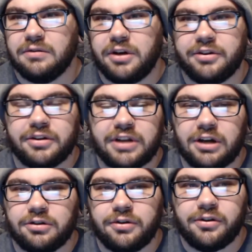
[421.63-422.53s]
and other
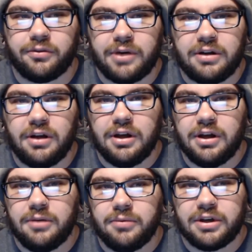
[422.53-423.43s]
territories as well,
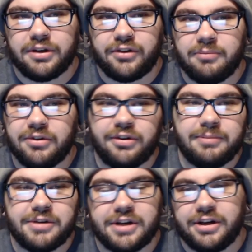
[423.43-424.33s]
because I miss
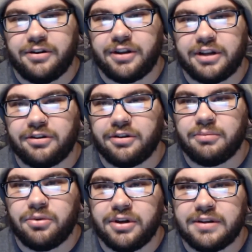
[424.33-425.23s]
Club Nintendo. I liked
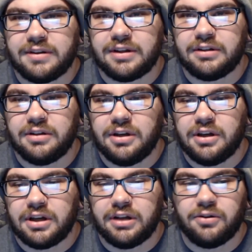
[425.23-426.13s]
earning points and then
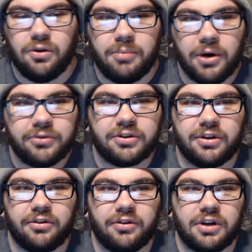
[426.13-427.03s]
getting cool
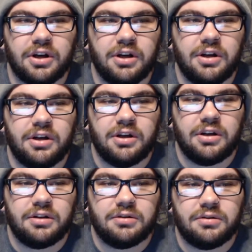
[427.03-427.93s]
posters or
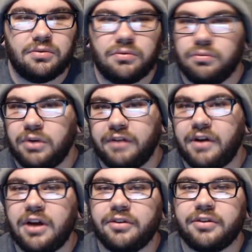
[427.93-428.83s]

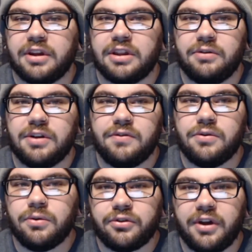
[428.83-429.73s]
whatever else. Like, they would give
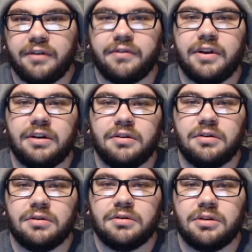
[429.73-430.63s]
you cool stuff,
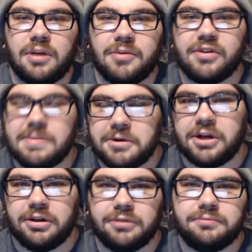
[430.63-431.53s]
and I miss Club
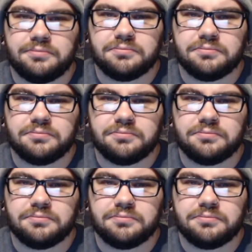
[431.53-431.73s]
Nintendo.